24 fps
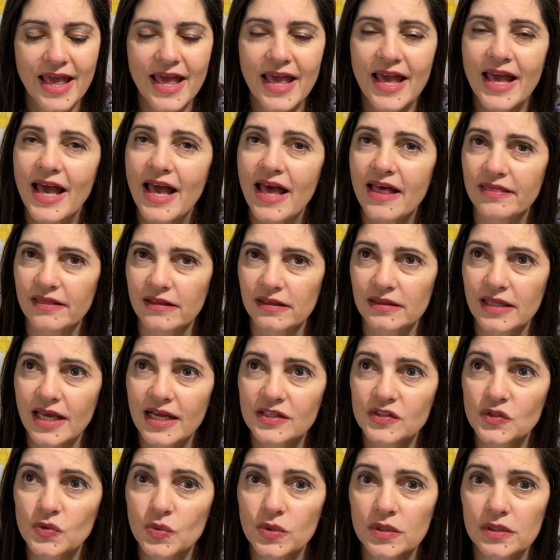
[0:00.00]
And the
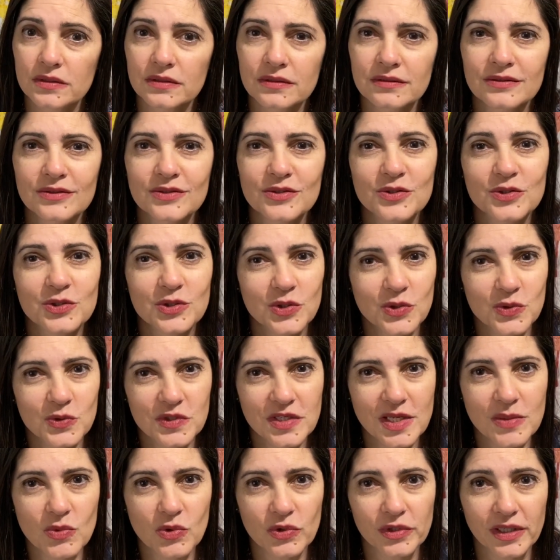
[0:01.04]
last one, Tuesday
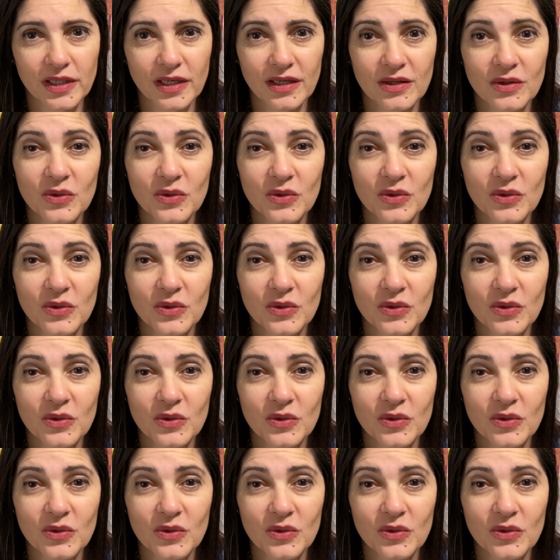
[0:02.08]
Morning,